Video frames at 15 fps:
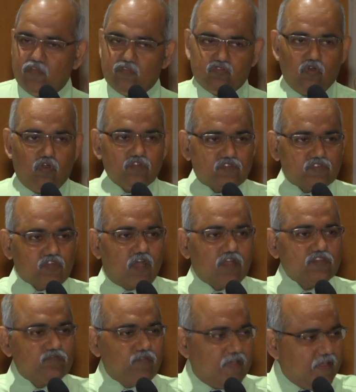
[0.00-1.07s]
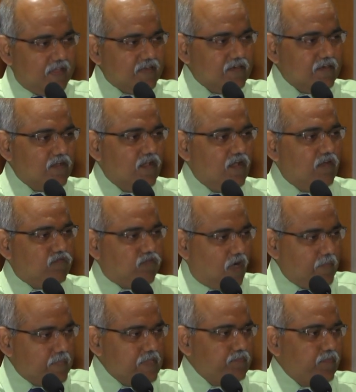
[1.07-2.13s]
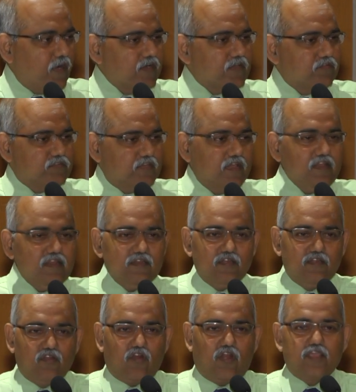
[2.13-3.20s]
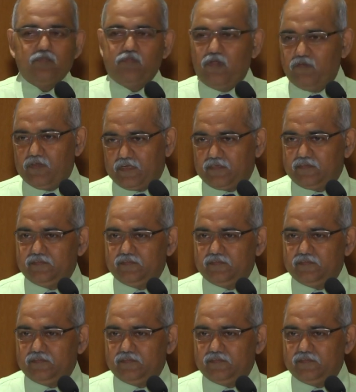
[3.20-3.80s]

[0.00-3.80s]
Those stocks were forming part of the drawing power.